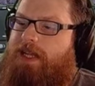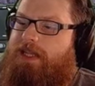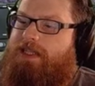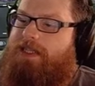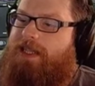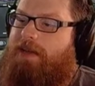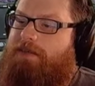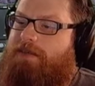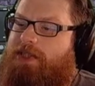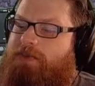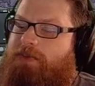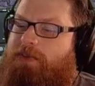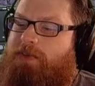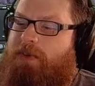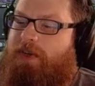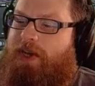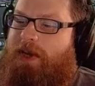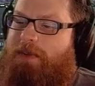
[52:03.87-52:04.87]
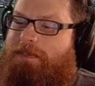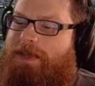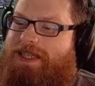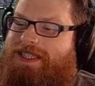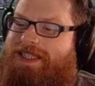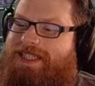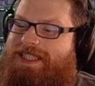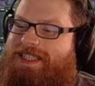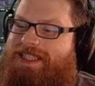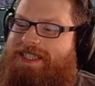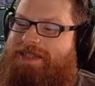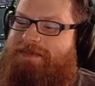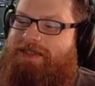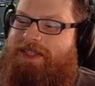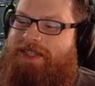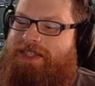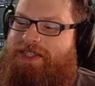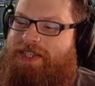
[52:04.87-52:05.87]
This game is so much more complex than it
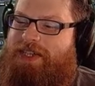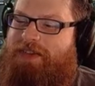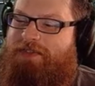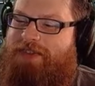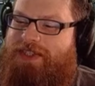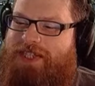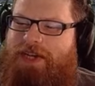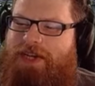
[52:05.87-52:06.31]
seems on the surface.